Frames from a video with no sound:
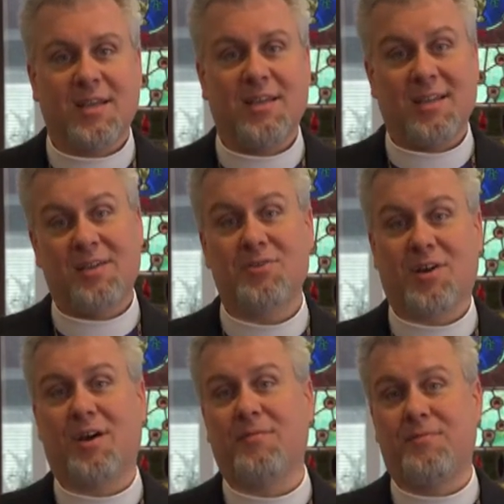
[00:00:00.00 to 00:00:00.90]
it is
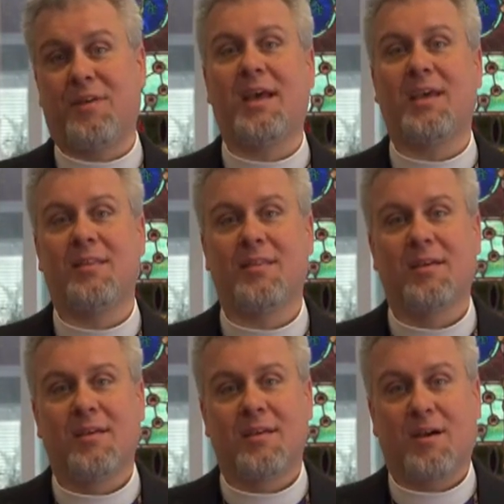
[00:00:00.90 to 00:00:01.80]
our faith,
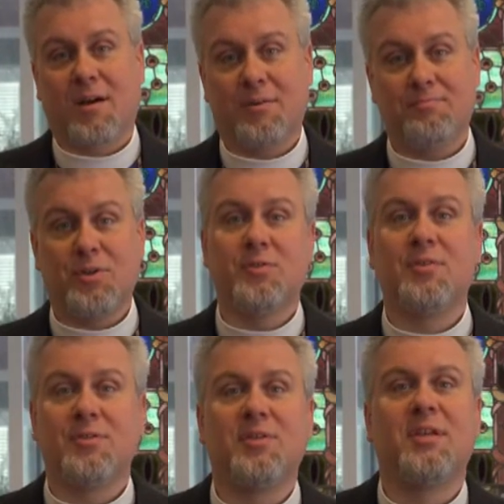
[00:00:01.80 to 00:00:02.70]
our
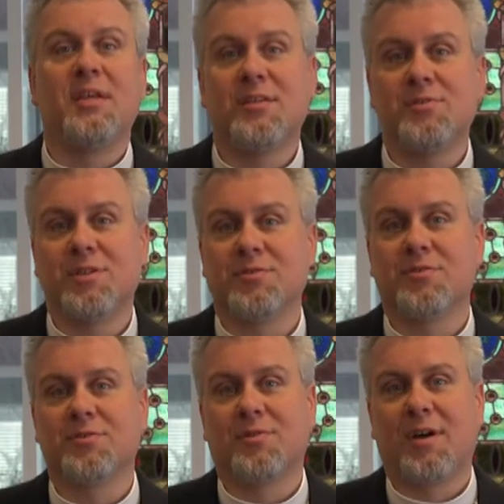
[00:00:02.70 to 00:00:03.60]
unity in
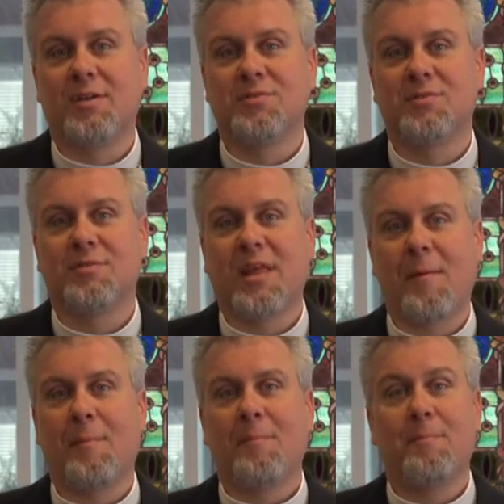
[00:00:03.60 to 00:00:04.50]
Jesus Christ, that